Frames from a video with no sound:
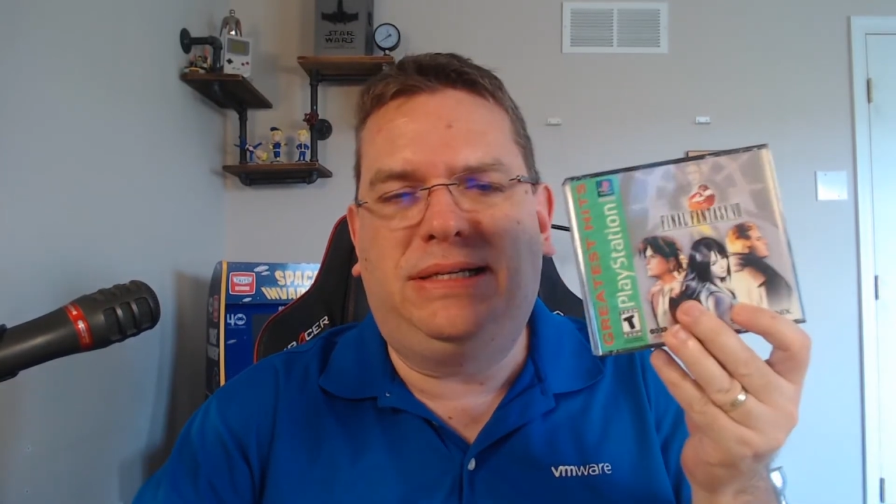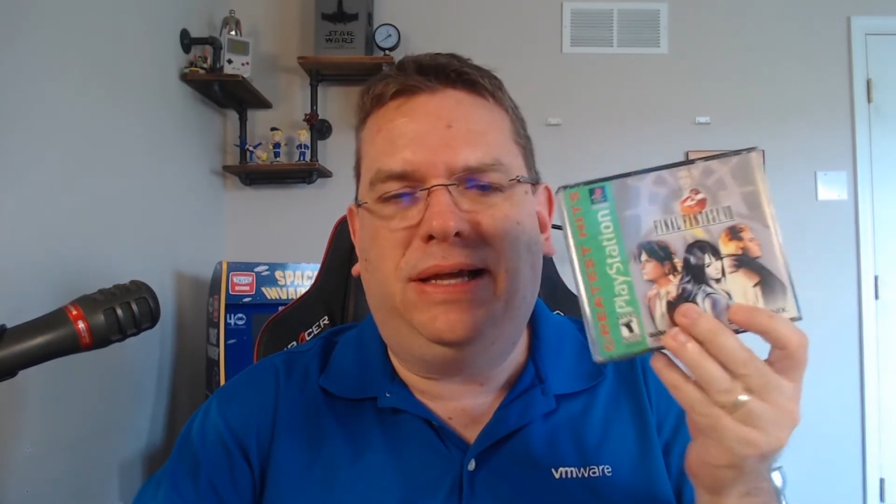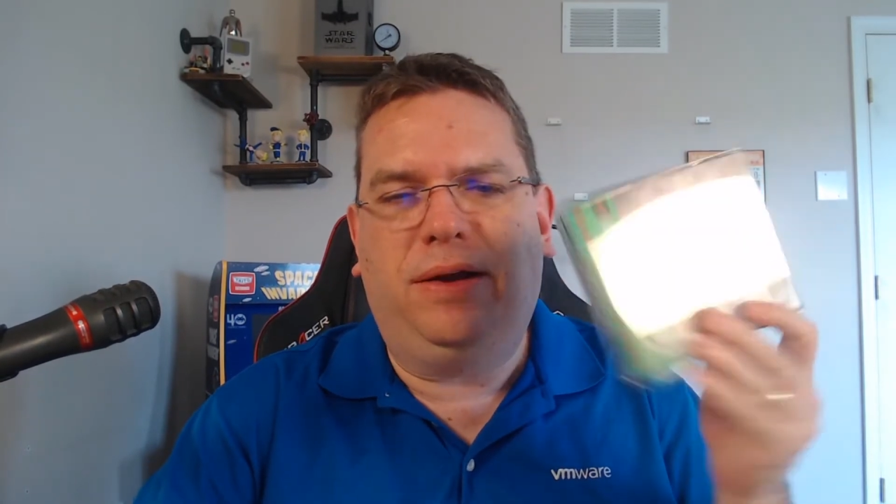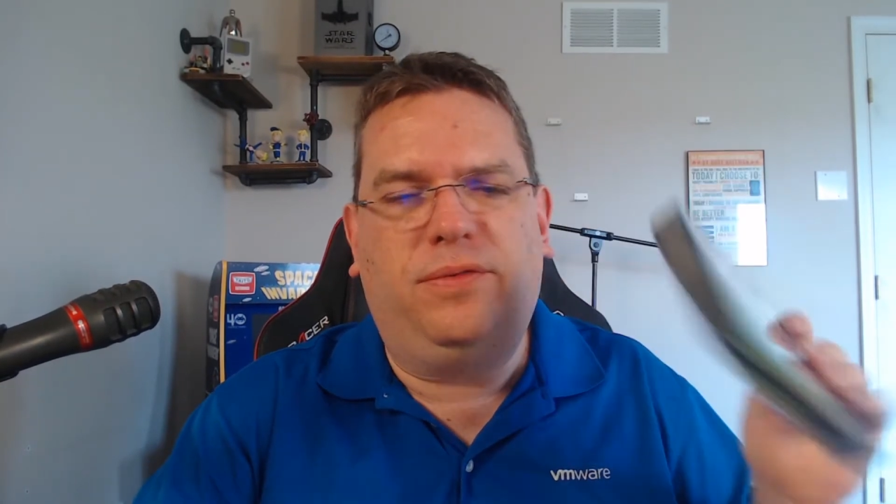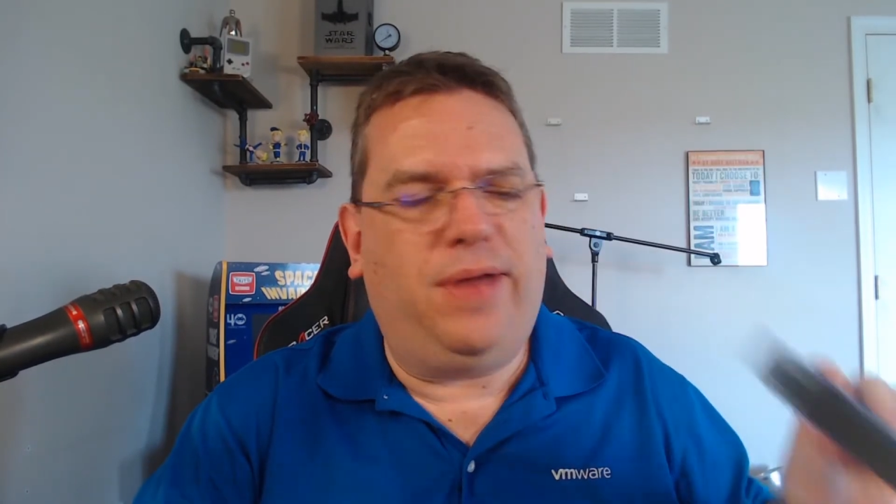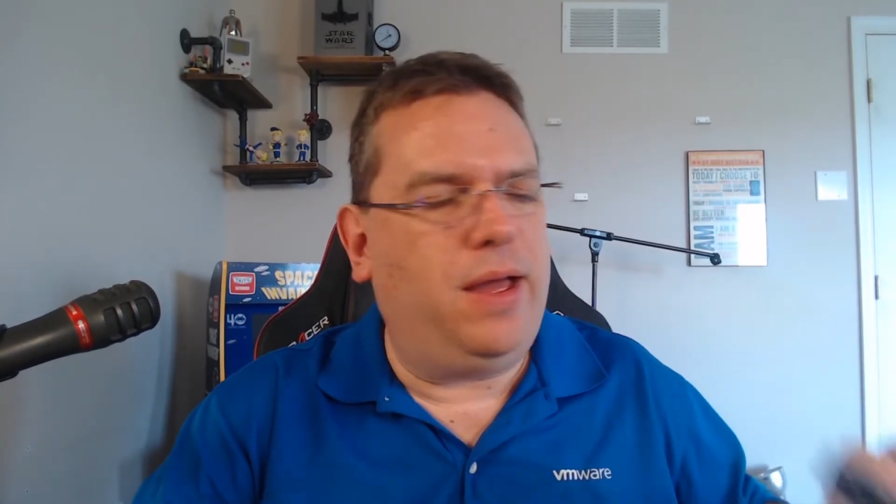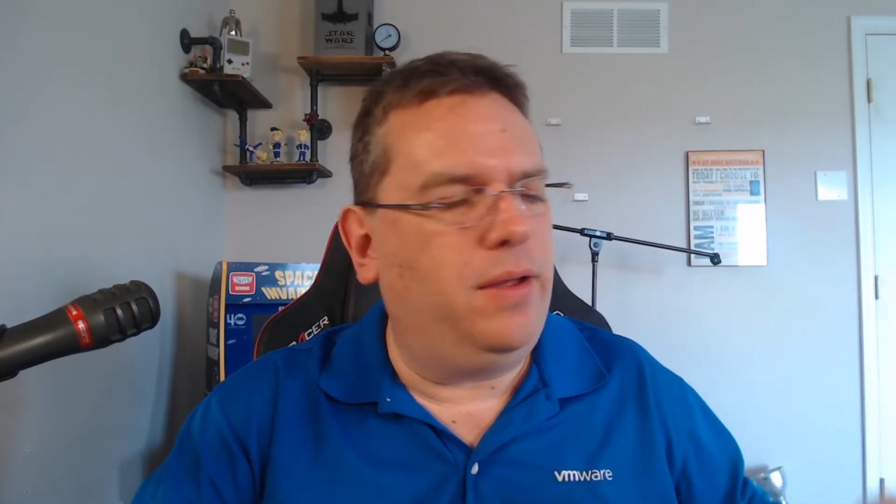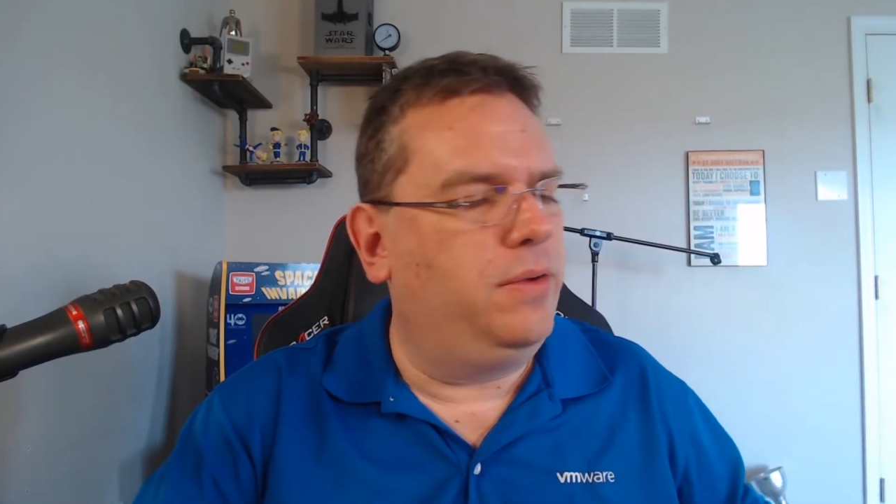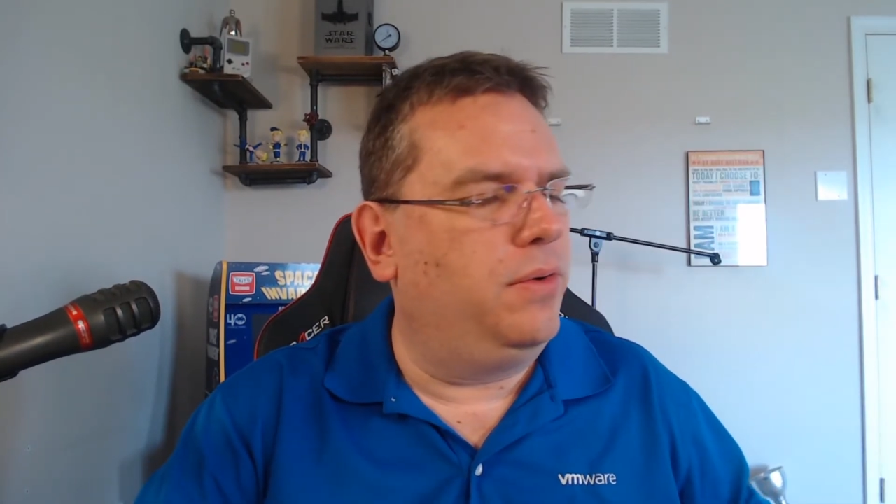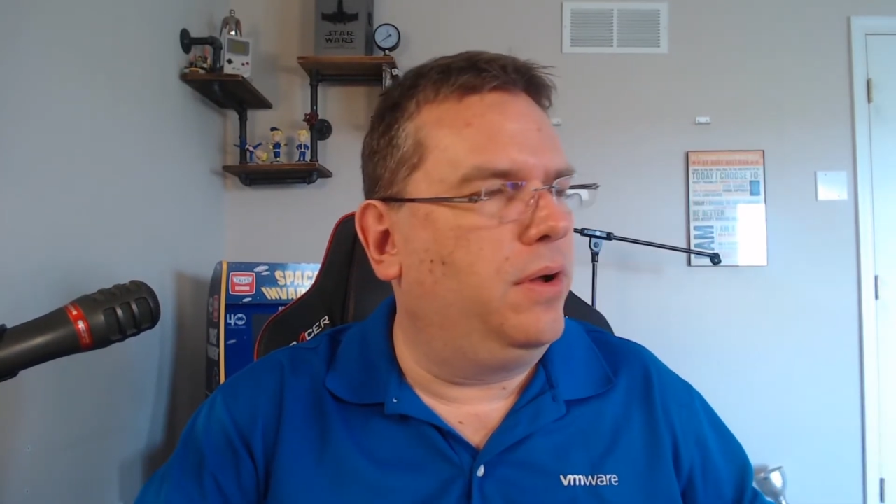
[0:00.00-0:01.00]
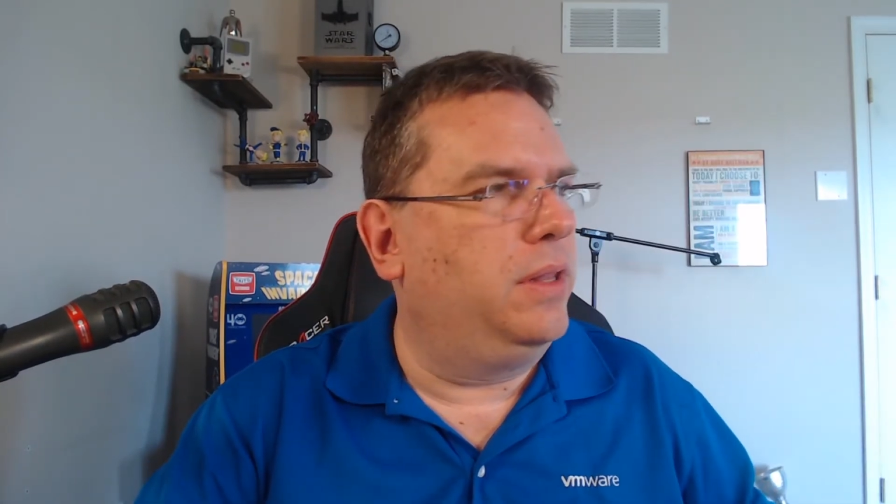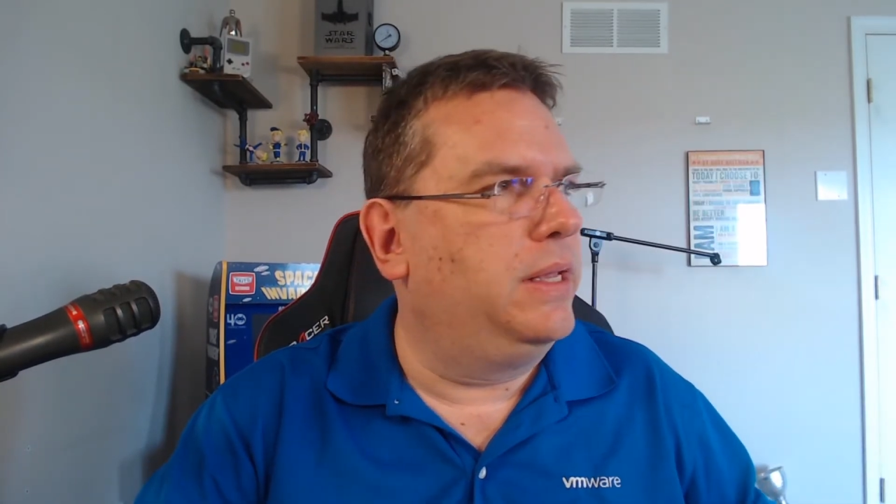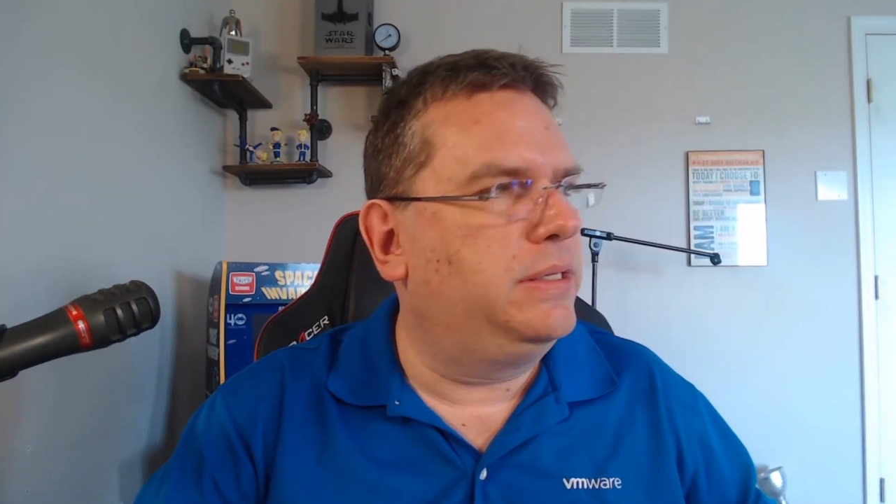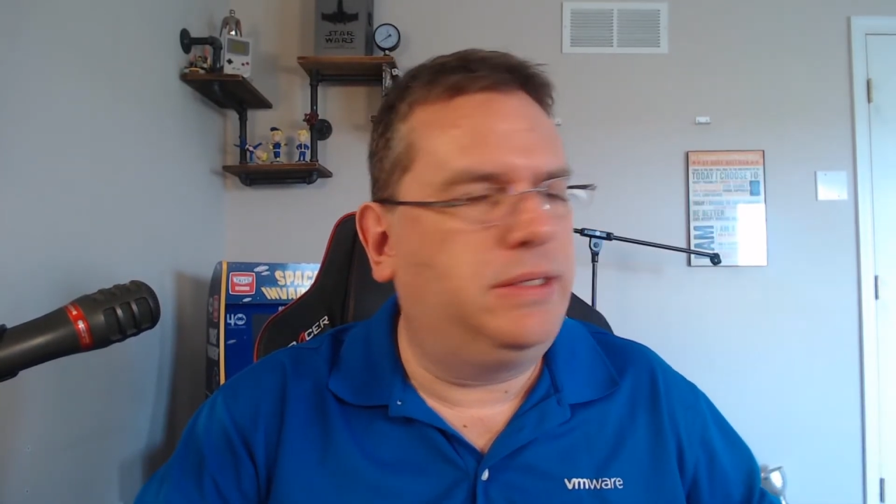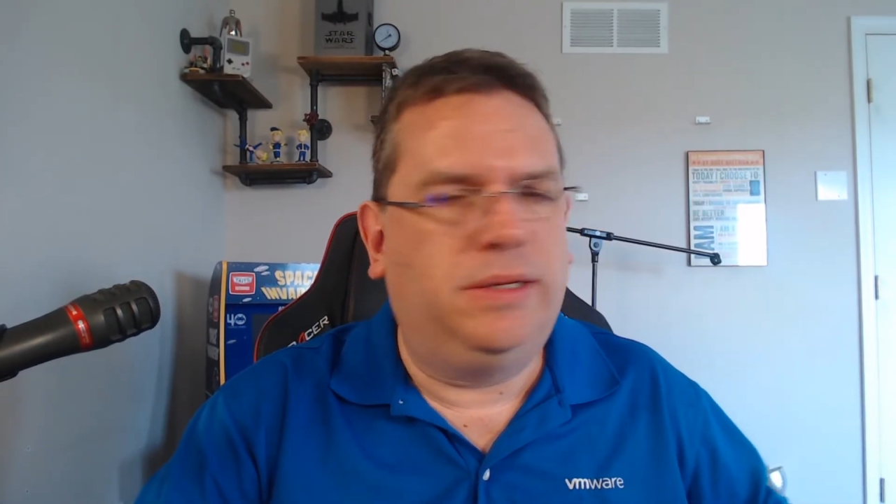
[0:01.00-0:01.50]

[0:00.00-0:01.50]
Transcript: sale value on